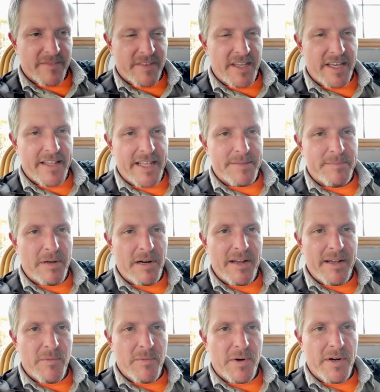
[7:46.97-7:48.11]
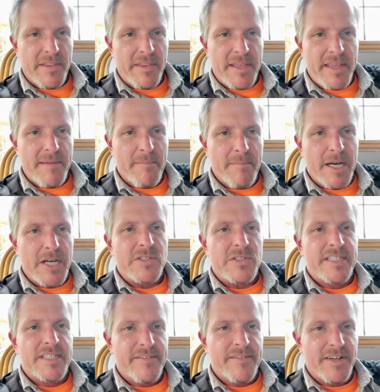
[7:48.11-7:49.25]
Yeah, that's probably one of
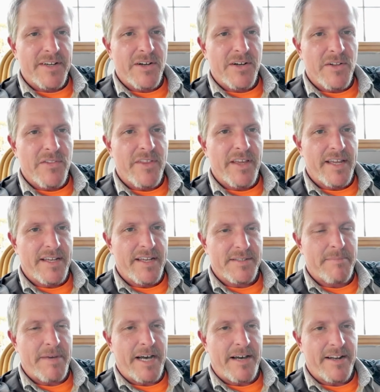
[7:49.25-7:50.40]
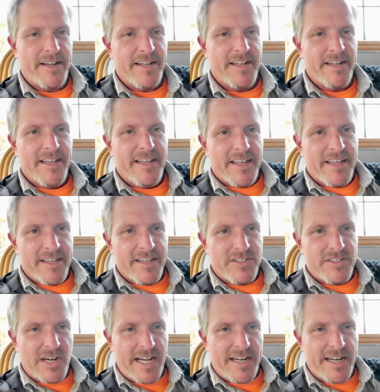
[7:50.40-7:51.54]
the difficult things about it is
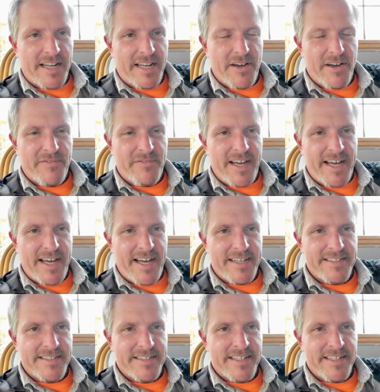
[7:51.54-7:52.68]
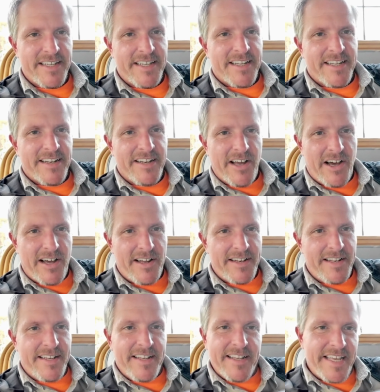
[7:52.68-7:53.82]
trying to go fast, not
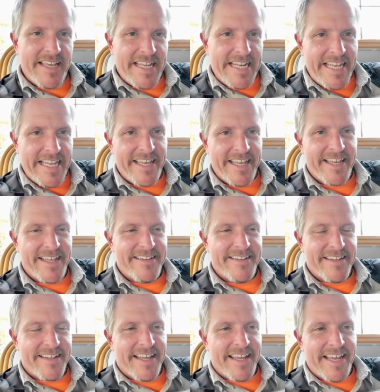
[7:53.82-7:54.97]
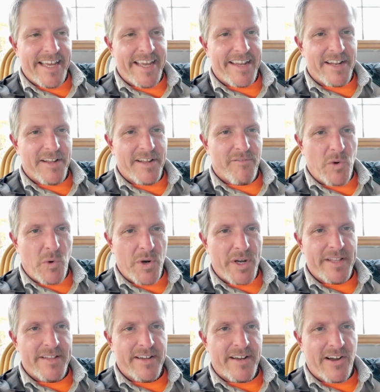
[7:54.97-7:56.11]
get hit, and
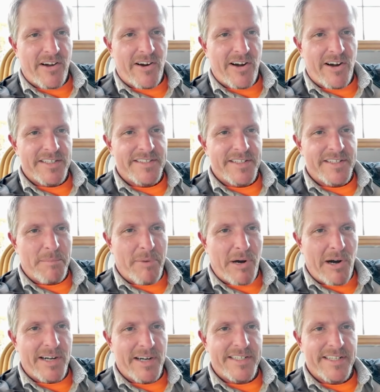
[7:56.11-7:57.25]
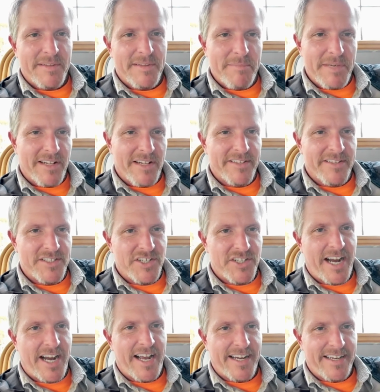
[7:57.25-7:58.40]
avoid the cars that are parked in the middle of the
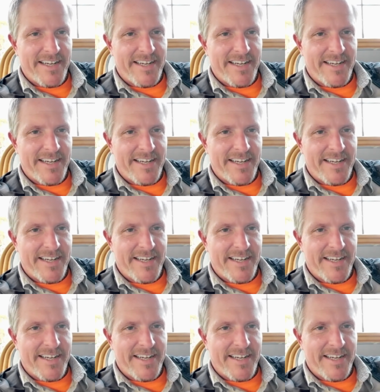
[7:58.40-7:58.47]
track.